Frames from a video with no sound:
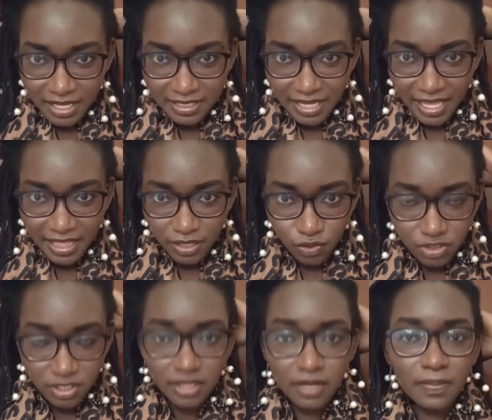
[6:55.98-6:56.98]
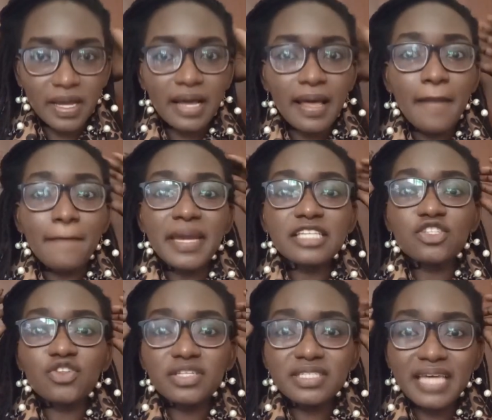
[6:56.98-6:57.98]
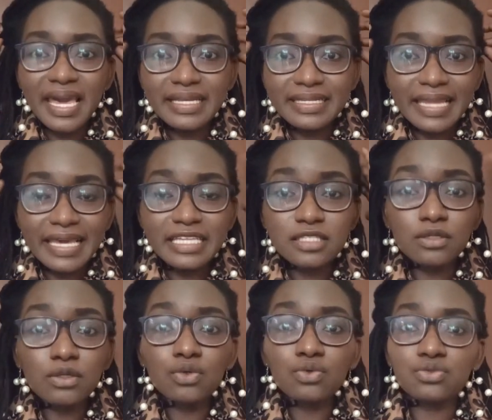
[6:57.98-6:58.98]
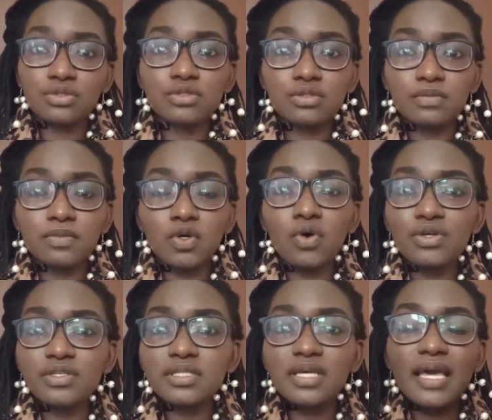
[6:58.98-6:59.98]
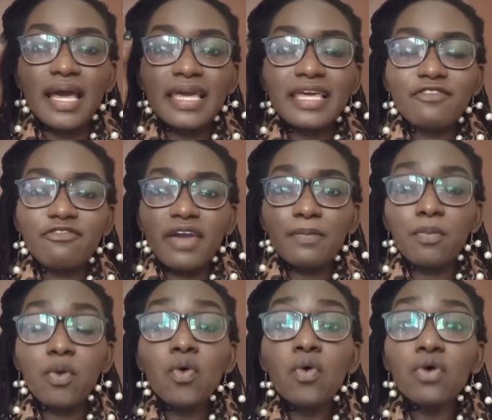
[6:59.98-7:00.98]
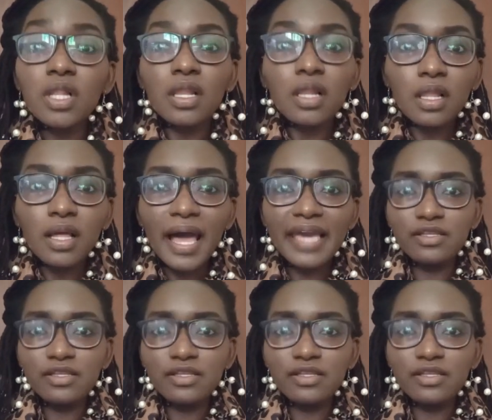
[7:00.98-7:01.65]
tie the knot at the back, but it's not tight, like it's loose, because if I pull, I